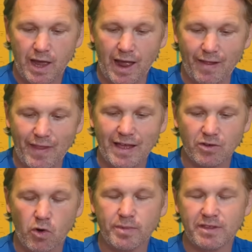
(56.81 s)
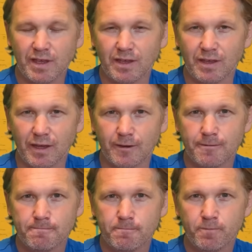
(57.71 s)
And that got me thinking,
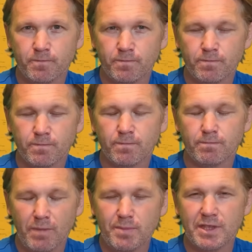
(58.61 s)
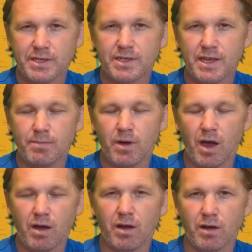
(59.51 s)
maybe this team
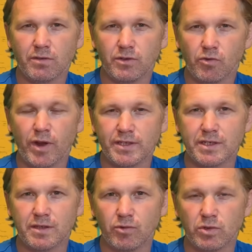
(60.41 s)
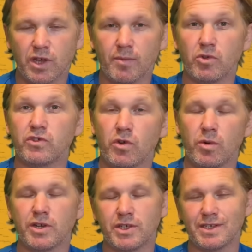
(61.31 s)
are the greatest of all time. Or sorry, what
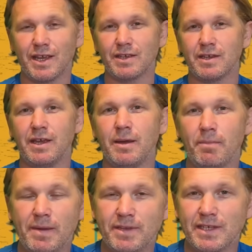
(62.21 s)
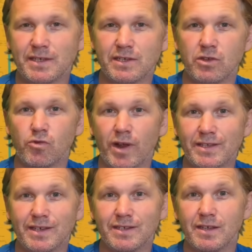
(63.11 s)
I should say is, maybe this is the
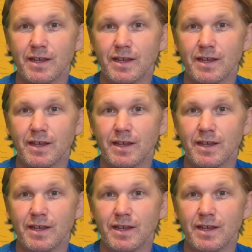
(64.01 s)
greatest